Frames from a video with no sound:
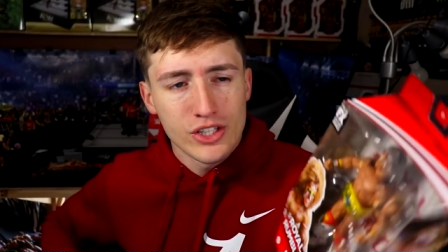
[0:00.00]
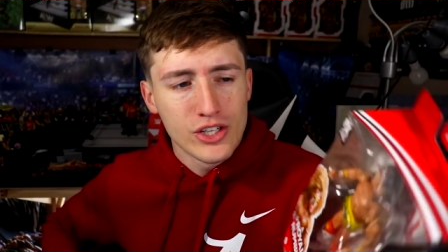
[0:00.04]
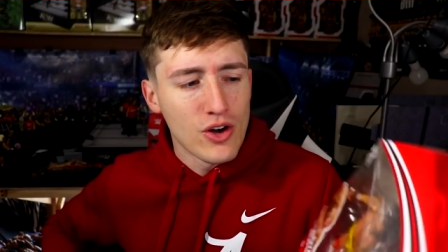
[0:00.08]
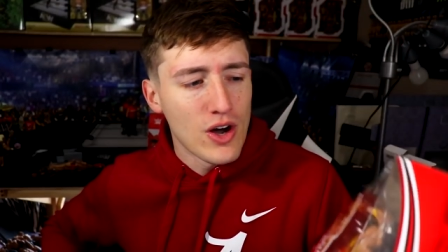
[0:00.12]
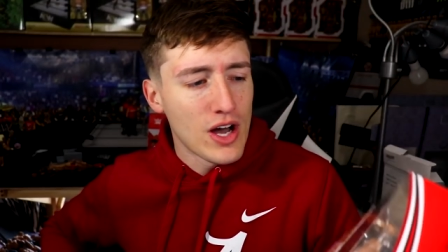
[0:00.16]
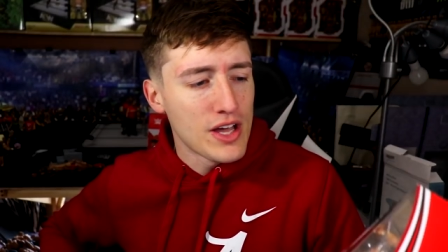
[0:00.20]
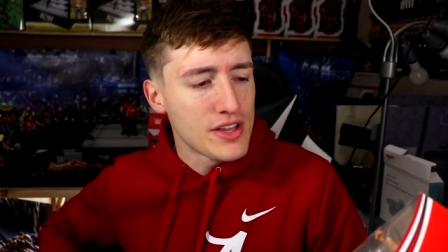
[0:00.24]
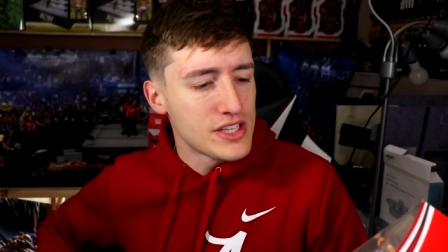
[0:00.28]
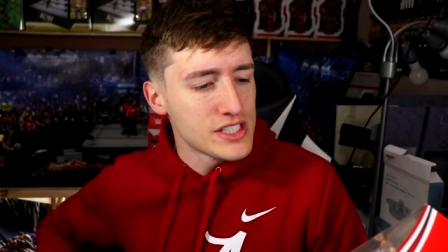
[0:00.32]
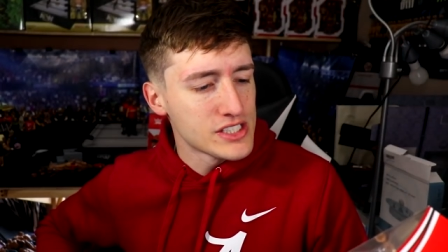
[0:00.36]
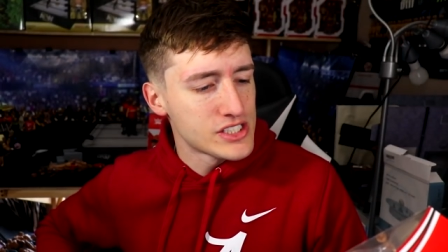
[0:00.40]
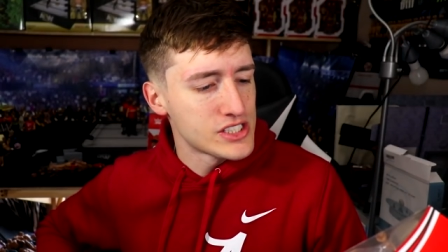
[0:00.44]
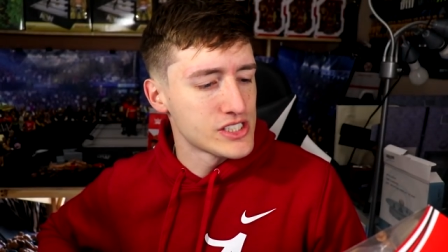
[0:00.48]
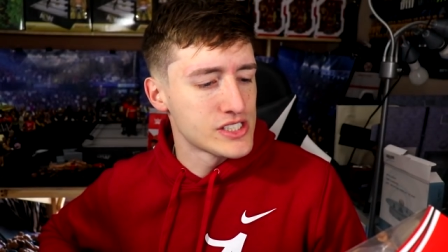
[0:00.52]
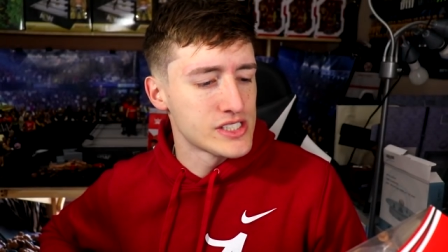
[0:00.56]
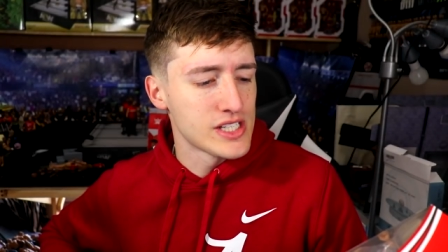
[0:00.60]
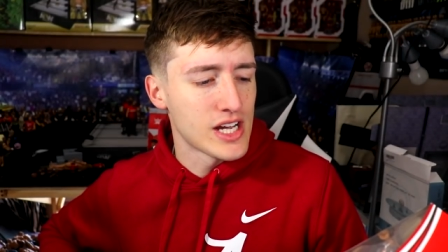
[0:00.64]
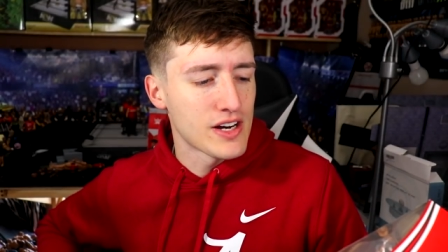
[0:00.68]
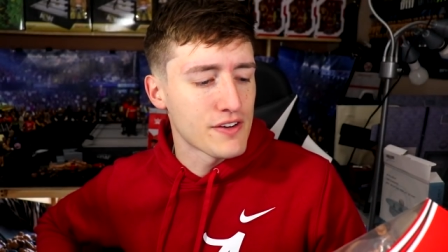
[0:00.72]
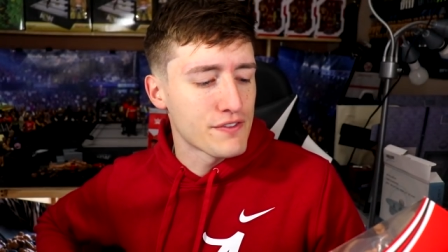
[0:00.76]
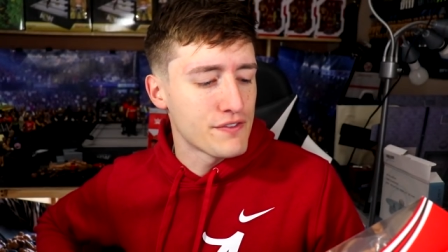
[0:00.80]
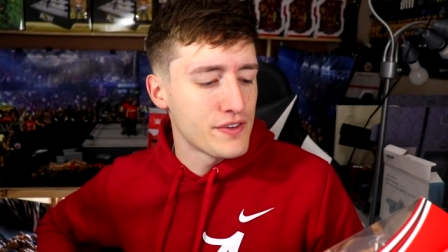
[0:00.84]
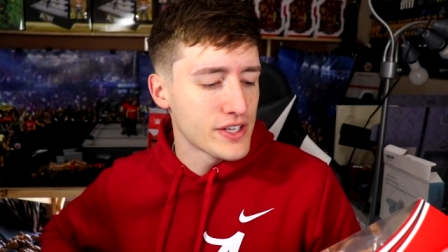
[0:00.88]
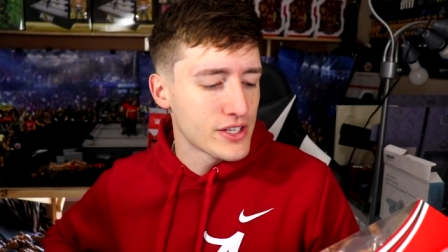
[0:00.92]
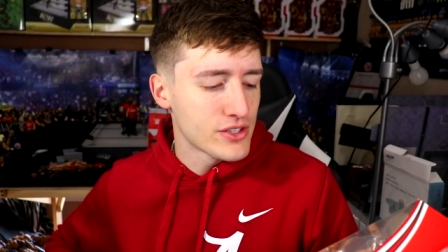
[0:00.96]
you know, I, this is
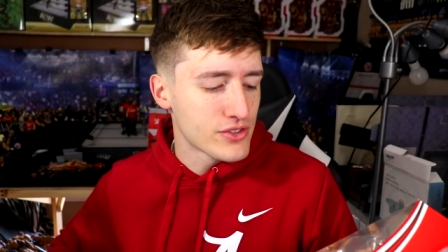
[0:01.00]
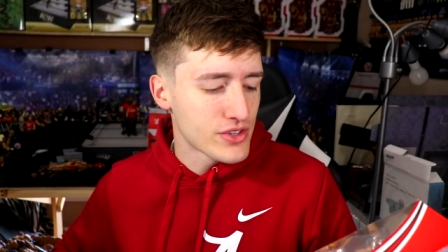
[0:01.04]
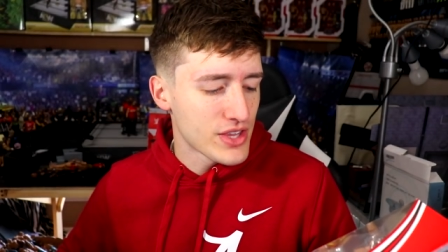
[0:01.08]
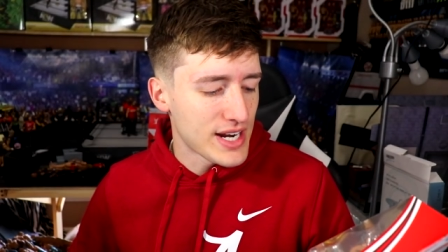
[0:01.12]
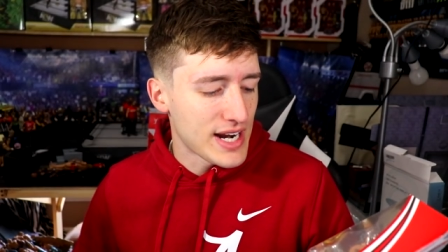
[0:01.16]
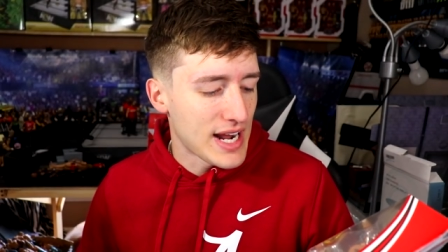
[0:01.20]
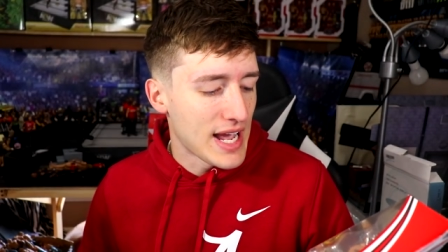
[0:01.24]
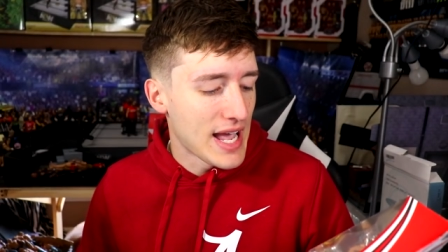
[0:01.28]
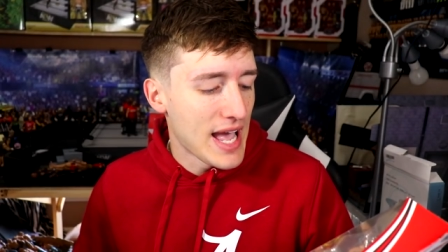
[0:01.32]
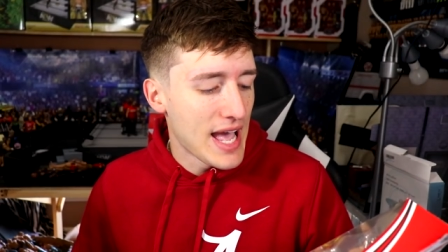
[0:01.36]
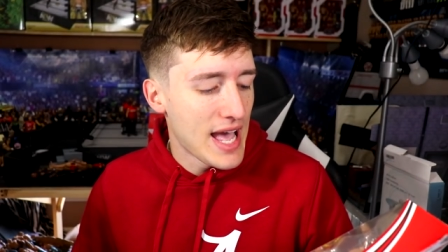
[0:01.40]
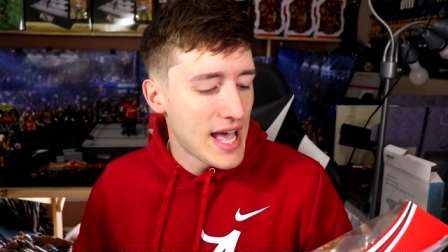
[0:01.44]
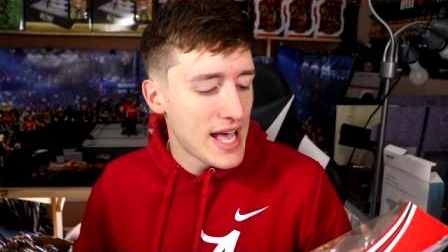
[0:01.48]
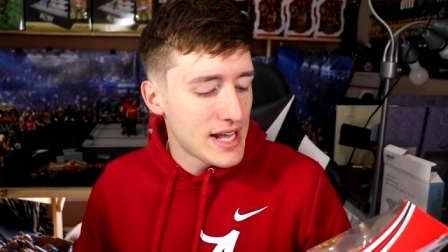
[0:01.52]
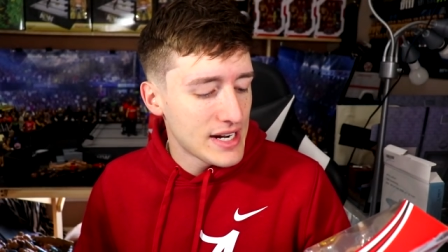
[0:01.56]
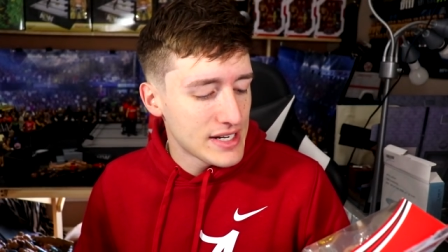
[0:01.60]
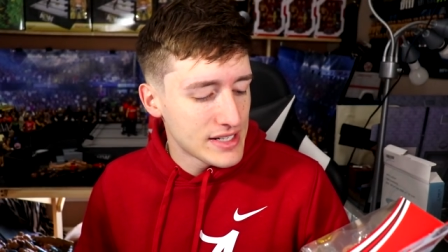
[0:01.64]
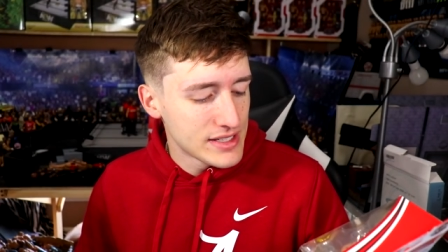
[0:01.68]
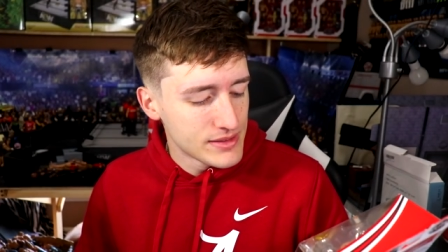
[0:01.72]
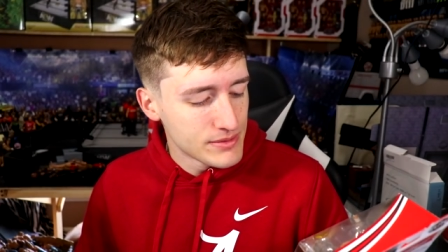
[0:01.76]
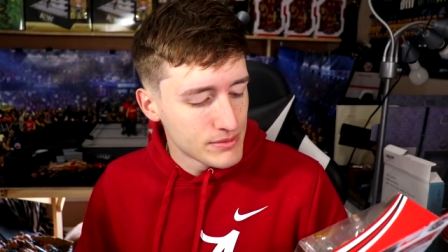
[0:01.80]
not a figure that I had,